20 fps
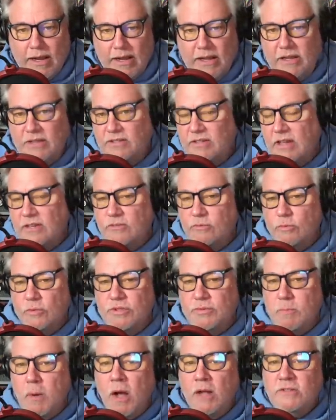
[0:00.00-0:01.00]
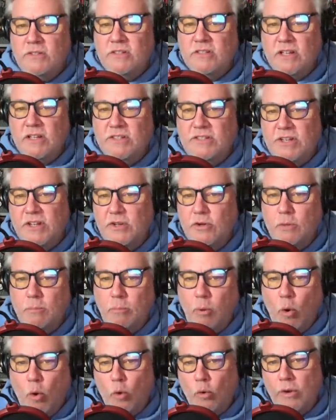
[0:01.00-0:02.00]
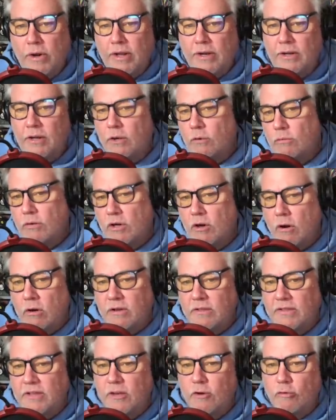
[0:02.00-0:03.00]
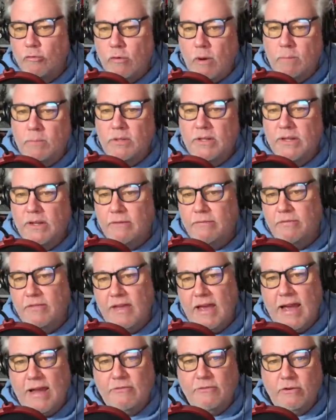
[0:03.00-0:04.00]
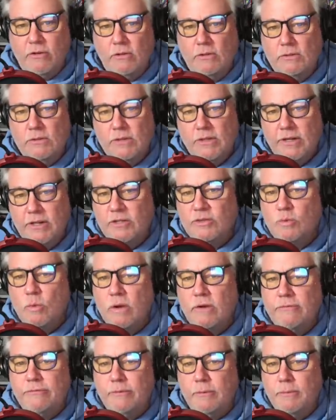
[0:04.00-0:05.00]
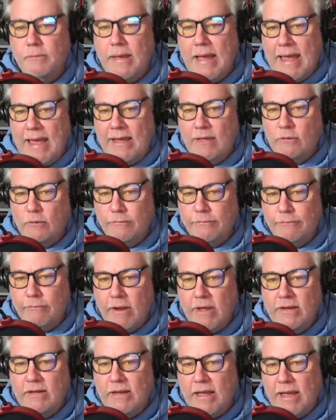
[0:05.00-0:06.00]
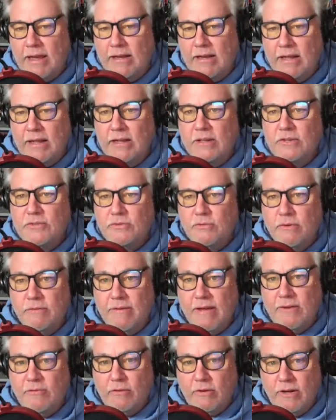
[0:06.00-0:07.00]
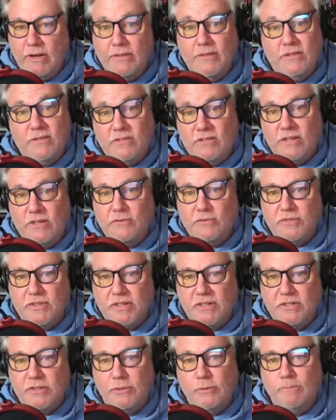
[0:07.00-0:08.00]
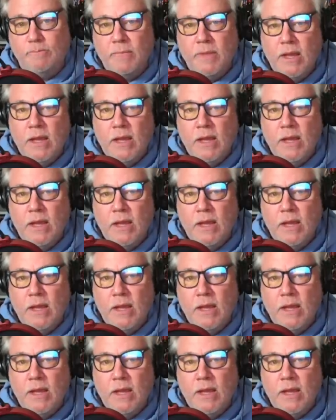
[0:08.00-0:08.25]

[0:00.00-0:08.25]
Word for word: He says, responses continue to pour in regarding the crumbling of theatrical. Here's one from Ankler friend and industry veteran. And this is interesting too.